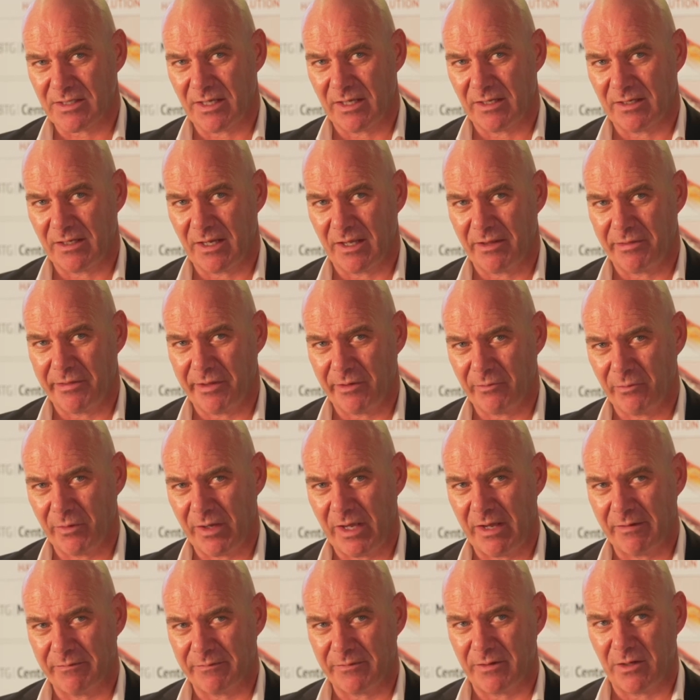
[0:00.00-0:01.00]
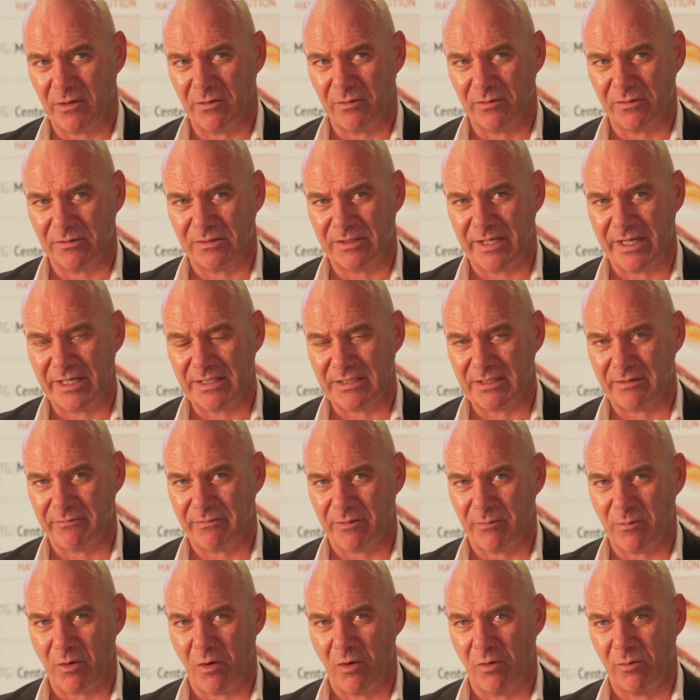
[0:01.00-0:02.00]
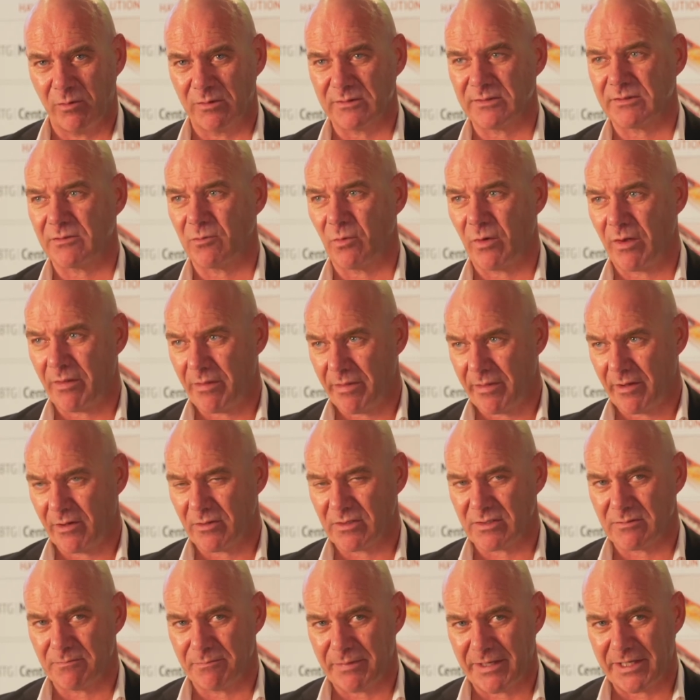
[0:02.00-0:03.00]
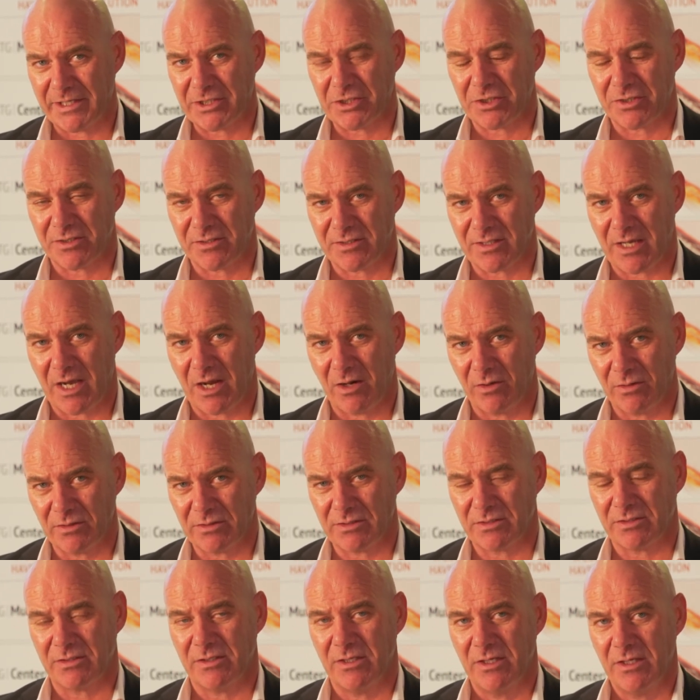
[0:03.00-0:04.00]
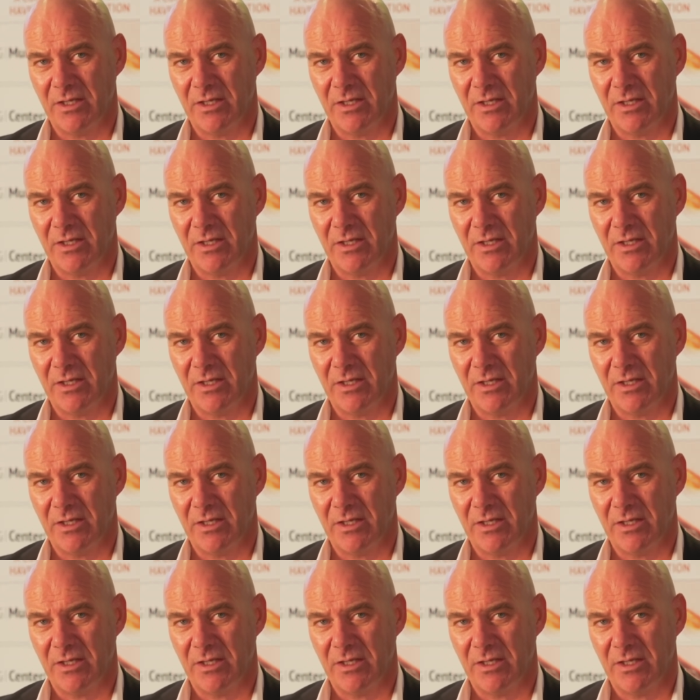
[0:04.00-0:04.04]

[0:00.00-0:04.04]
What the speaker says: and I think we have now data from almost 1,000 patients out,